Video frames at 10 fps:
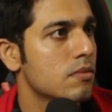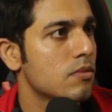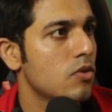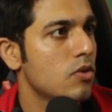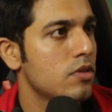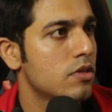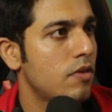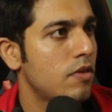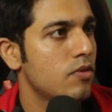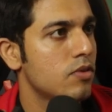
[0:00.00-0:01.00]
You just have
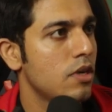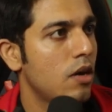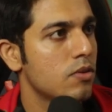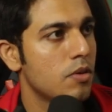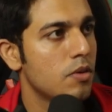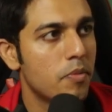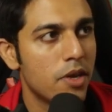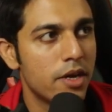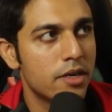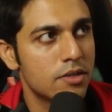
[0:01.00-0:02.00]
to see how simple
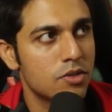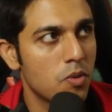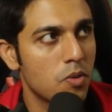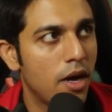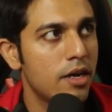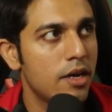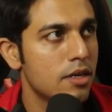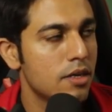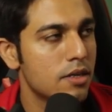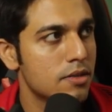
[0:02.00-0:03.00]
it is to add a
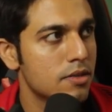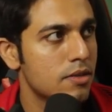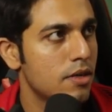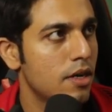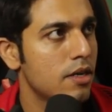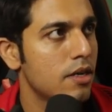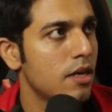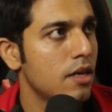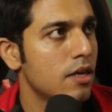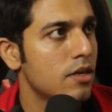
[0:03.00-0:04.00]
gun, right?
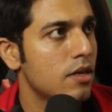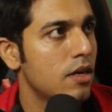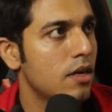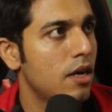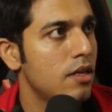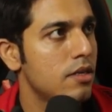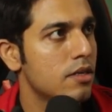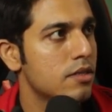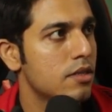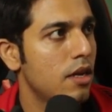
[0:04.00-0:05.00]
I'll
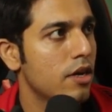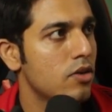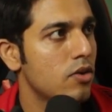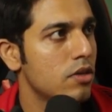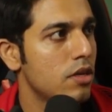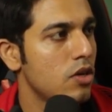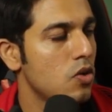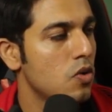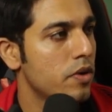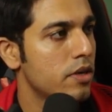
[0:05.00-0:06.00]
just select on the
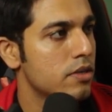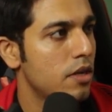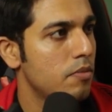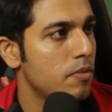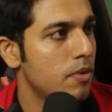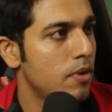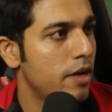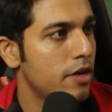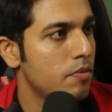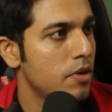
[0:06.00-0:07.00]
newest and
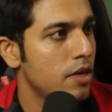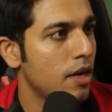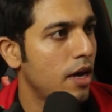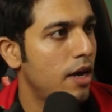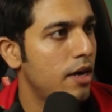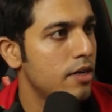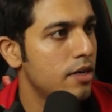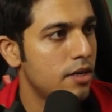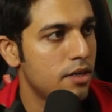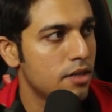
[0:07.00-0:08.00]
let me add
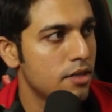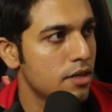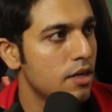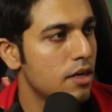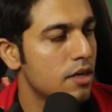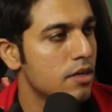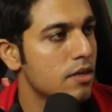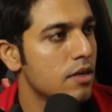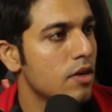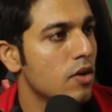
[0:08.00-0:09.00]
another gun,
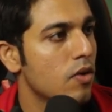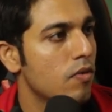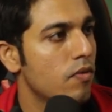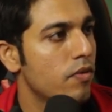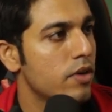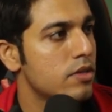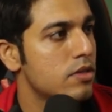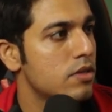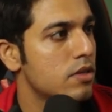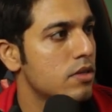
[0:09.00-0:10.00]
which
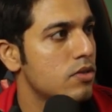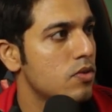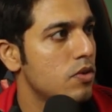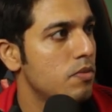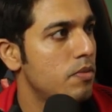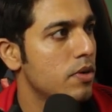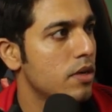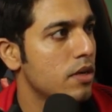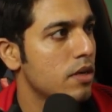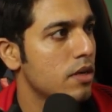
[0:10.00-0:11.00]
should
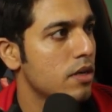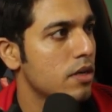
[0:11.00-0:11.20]
be